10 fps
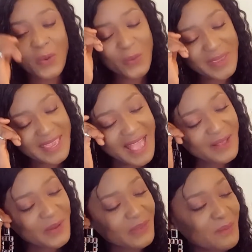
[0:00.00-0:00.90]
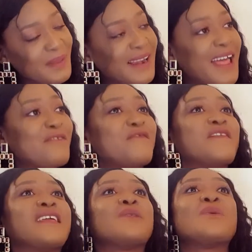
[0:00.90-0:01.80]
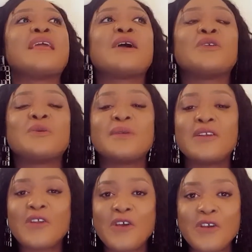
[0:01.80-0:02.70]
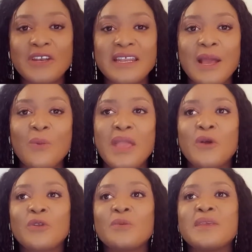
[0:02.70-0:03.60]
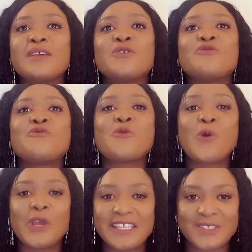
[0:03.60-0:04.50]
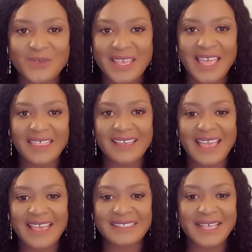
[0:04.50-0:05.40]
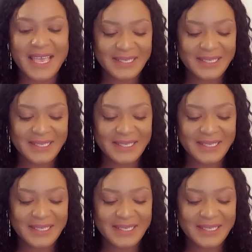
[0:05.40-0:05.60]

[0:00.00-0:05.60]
We are going to be laughing. We are going to be learning and we are going to be growing together, guys.